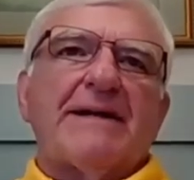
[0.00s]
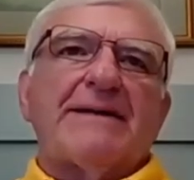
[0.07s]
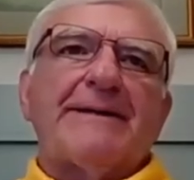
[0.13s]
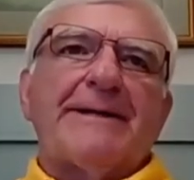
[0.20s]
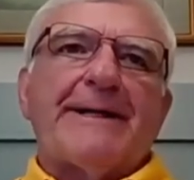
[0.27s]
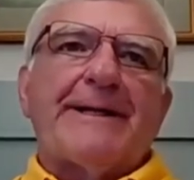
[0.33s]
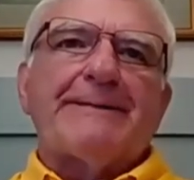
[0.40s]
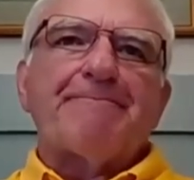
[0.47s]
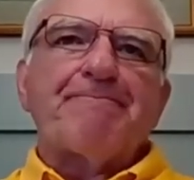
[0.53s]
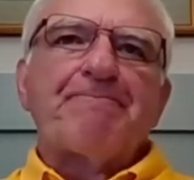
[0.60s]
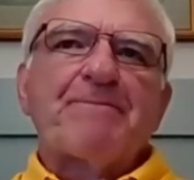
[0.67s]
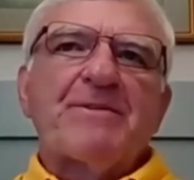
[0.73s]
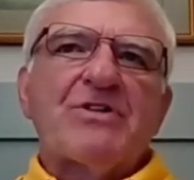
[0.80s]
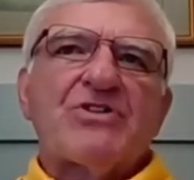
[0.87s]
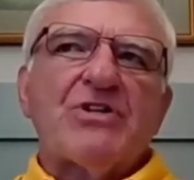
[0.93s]
And
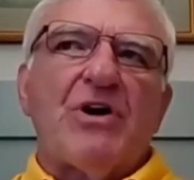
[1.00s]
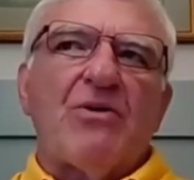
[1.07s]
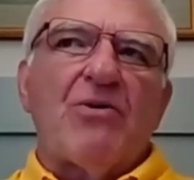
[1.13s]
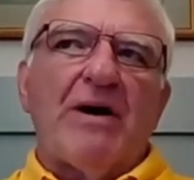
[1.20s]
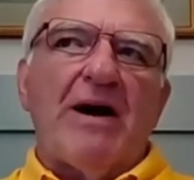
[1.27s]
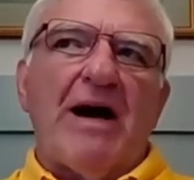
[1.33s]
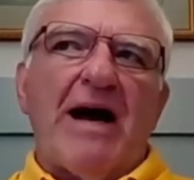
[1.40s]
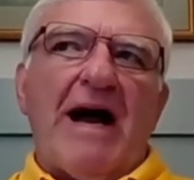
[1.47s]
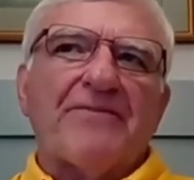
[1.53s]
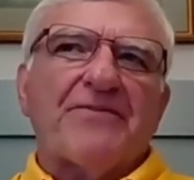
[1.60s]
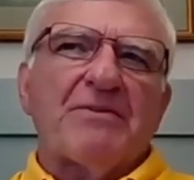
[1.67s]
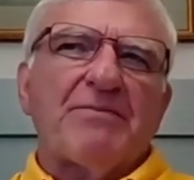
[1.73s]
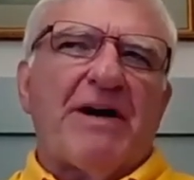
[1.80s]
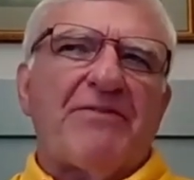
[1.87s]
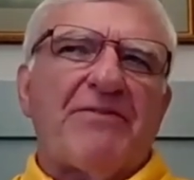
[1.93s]
so
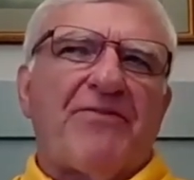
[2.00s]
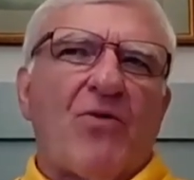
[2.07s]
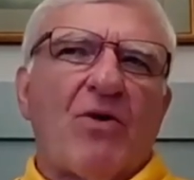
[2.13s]
after